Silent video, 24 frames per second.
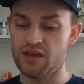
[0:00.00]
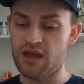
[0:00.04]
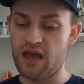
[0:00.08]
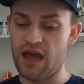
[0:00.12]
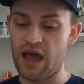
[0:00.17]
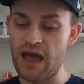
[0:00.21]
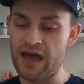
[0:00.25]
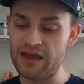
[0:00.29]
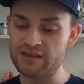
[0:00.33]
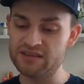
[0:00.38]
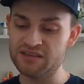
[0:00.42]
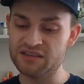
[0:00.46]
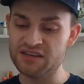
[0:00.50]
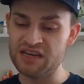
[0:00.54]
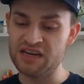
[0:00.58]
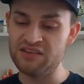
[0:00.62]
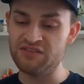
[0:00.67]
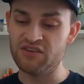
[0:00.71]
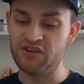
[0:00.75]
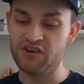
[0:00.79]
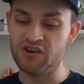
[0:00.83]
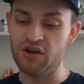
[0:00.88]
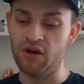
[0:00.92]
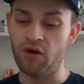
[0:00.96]
I actually didn't
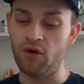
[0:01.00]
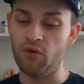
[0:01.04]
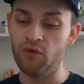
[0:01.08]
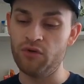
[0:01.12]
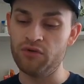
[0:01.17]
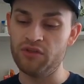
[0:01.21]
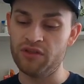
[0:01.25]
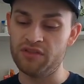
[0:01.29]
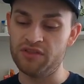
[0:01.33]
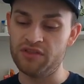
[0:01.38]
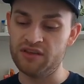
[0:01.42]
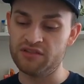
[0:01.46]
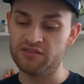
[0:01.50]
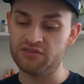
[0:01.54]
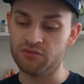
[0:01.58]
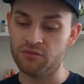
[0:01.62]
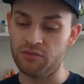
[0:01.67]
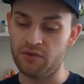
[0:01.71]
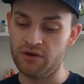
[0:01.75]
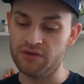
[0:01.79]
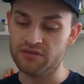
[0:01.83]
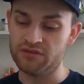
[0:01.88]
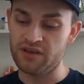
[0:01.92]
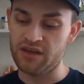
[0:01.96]
even know that this
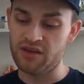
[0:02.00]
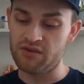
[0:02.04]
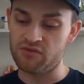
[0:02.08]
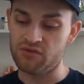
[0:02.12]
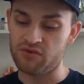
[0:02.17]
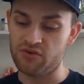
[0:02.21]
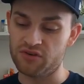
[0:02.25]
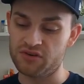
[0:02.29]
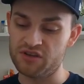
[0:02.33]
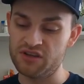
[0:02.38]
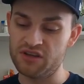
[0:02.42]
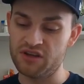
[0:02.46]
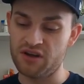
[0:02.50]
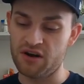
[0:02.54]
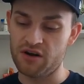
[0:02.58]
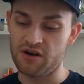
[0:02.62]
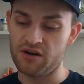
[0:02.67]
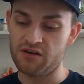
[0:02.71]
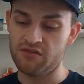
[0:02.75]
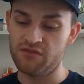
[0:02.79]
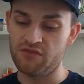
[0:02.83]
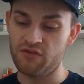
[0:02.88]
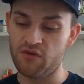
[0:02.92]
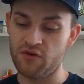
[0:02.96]
was a rookie
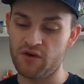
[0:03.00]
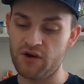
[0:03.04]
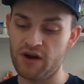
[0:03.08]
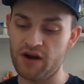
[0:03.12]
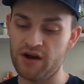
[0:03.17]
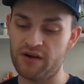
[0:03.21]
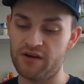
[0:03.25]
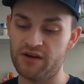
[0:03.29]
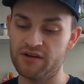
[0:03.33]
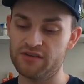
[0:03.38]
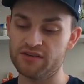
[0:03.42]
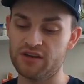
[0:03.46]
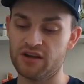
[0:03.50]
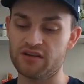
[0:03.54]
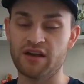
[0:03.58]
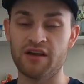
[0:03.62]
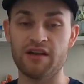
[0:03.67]
card for Aaron Judge.